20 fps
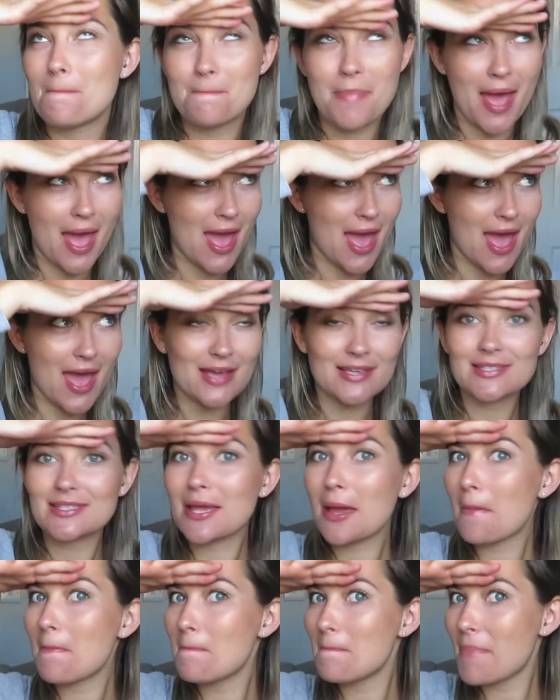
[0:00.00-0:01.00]
bears
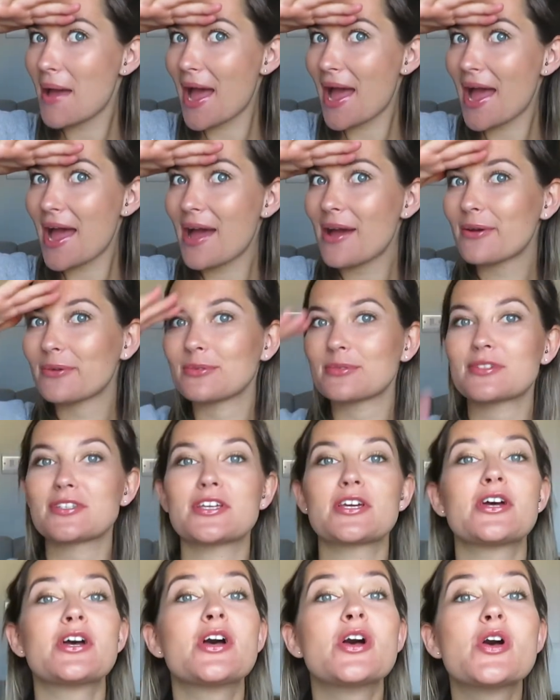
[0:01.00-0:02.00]
about.
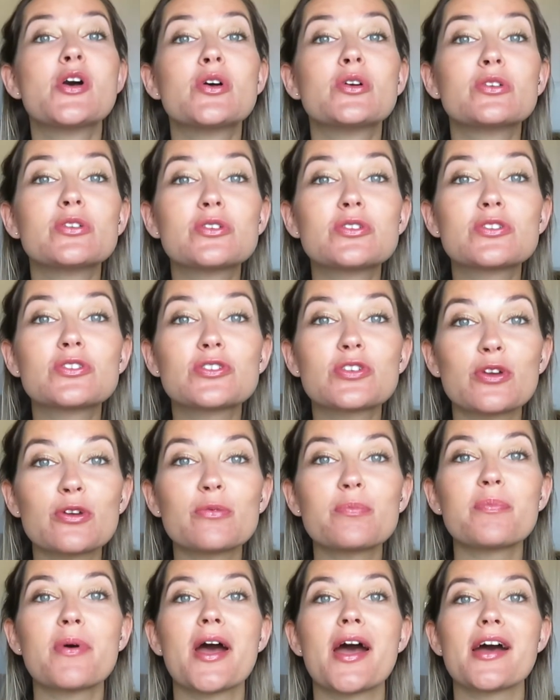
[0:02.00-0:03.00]

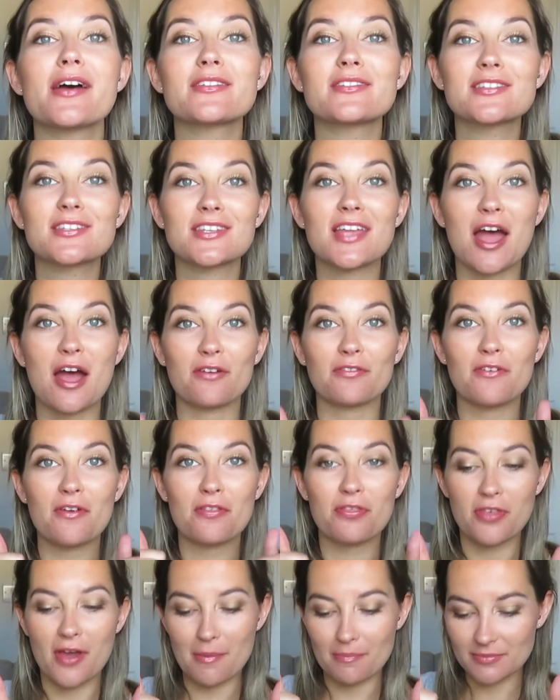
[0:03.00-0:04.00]
Super stuff.
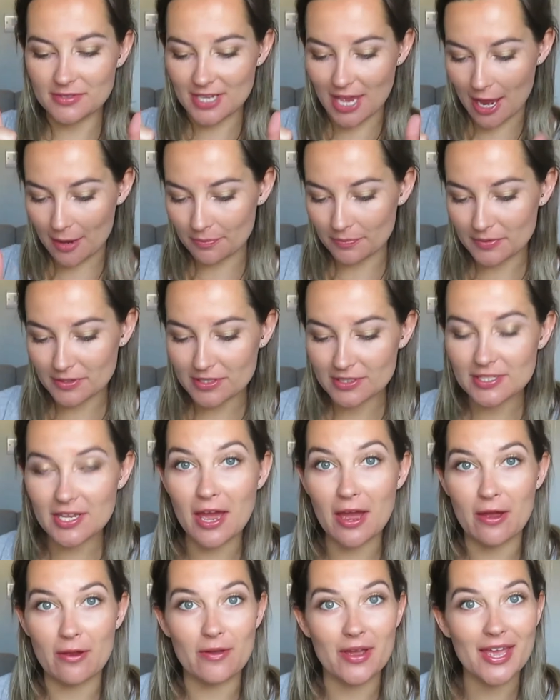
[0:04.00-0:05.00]
Thumbs up.
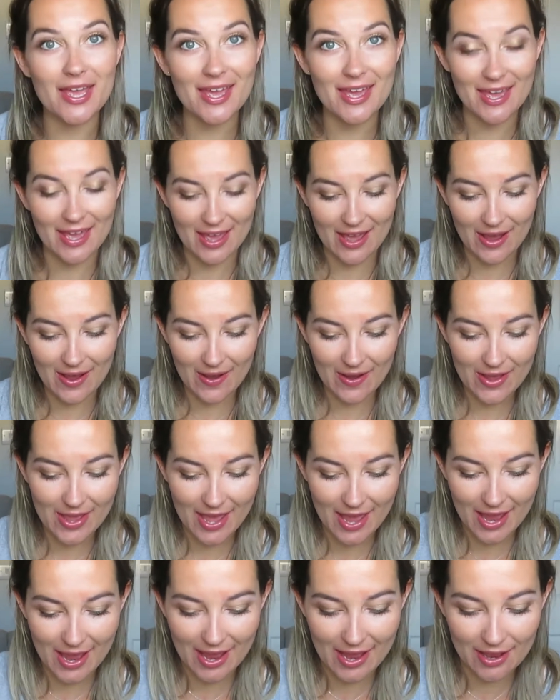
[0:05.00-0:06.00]
So here I
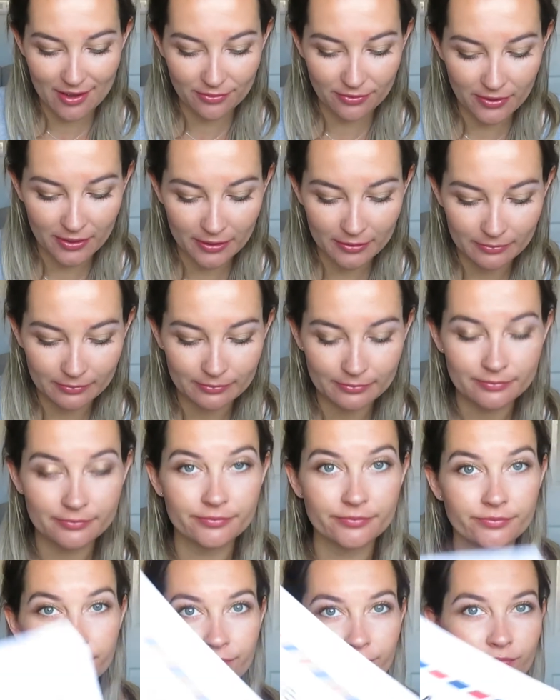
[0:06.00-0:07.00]
have
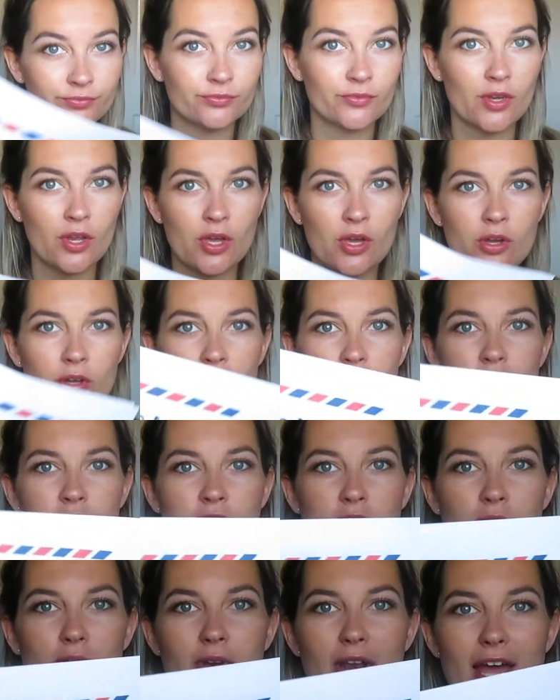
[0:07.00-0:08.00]

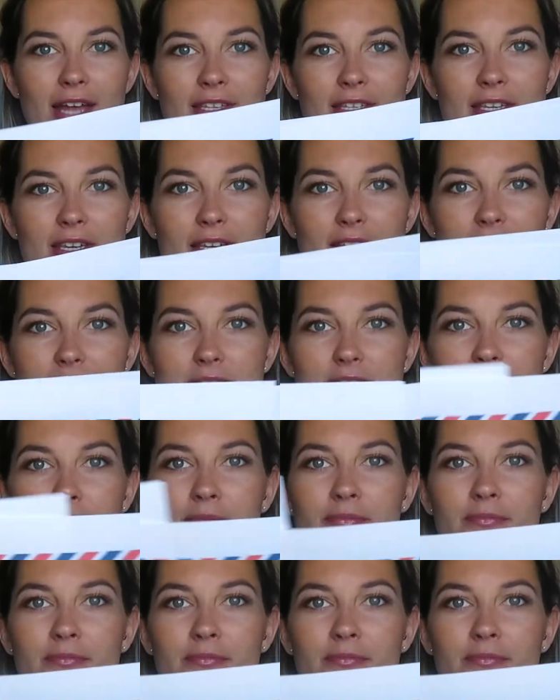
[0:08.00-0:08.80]
2 letters.